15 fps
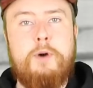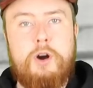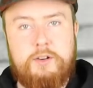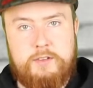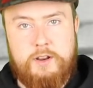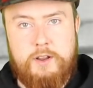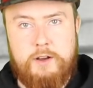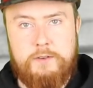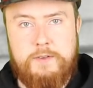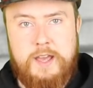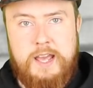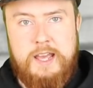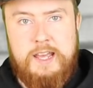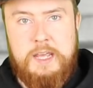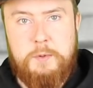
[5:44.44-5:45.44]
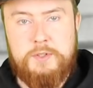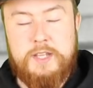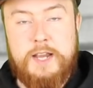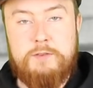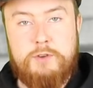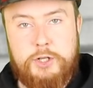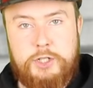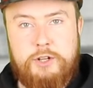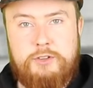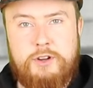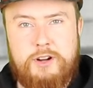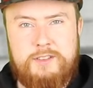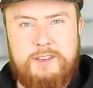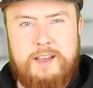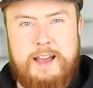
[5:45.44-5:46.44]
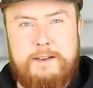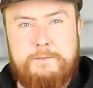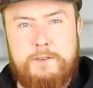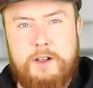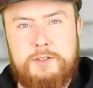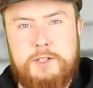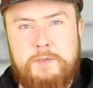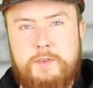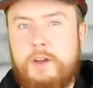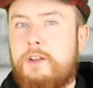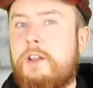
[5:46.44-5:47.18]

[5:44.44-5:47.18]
Bogdanov. He was a Russian doctor and philosopher